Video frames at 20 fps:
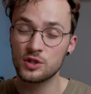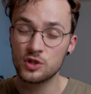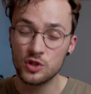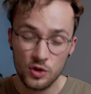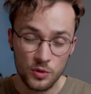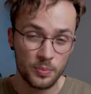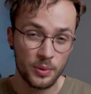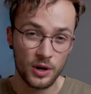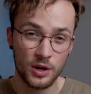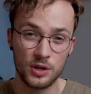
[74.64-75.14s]

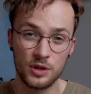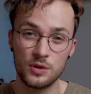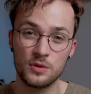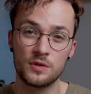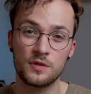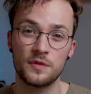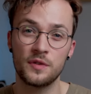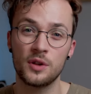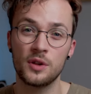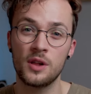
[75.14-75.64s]
super
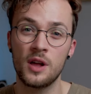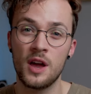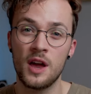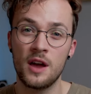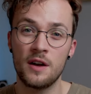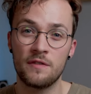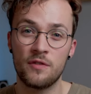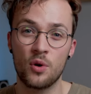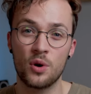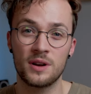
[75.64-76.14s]
useful
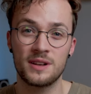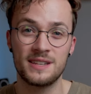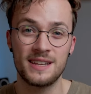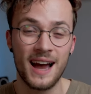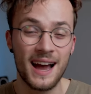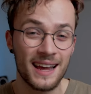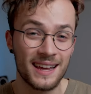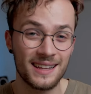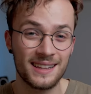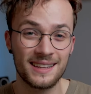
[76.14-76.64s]
for
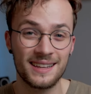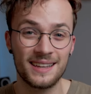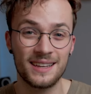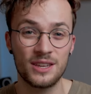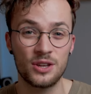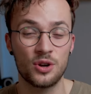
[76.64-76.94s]
dialing